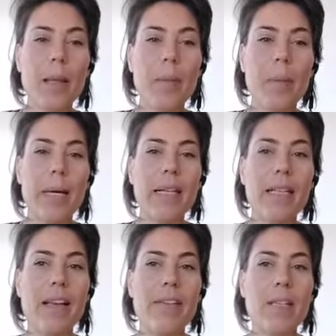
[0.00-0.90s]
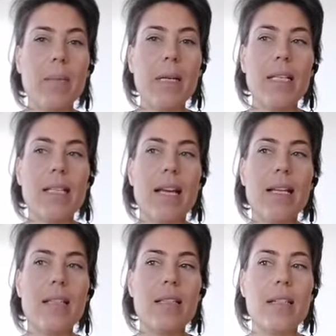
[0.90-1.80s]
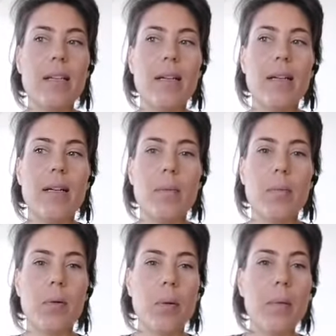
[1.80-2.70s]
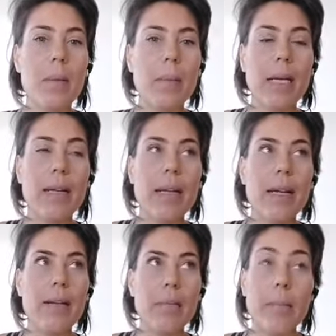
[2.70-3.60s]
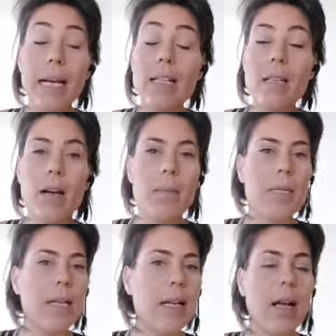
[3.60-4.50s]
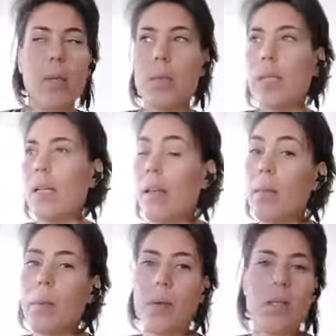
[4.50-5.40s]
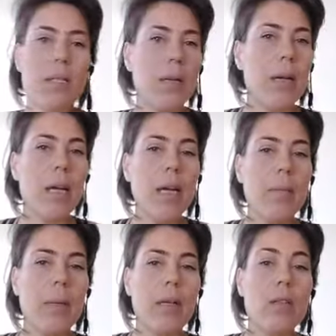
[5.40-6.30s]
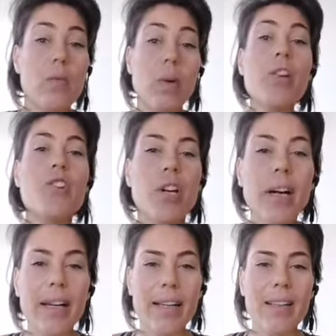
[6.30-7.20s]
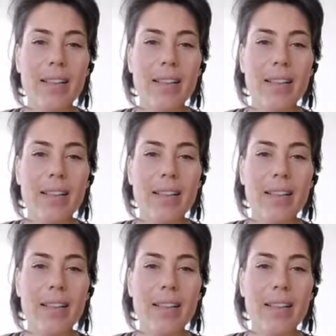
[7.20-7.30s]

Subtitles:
but if somebody states a problem, it many times it helps another person, because we're shy,